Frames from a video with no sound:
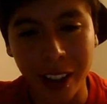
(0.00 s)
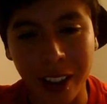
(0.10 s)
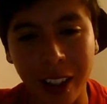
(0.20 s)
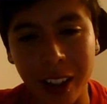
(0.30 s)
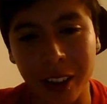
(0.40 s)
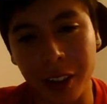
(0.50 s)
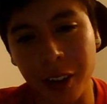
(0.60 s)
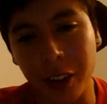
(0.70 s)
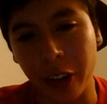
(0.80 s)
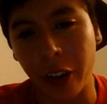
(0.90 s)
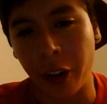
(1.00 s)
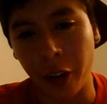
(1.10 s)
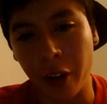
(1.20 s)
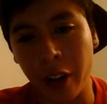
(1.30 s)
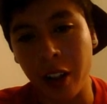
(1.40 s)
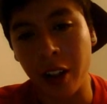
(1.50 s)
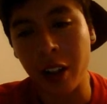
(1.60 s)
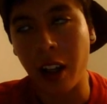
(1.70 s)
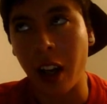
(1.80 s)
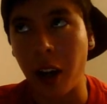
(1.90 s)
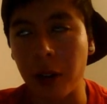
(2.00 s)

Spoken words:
and so I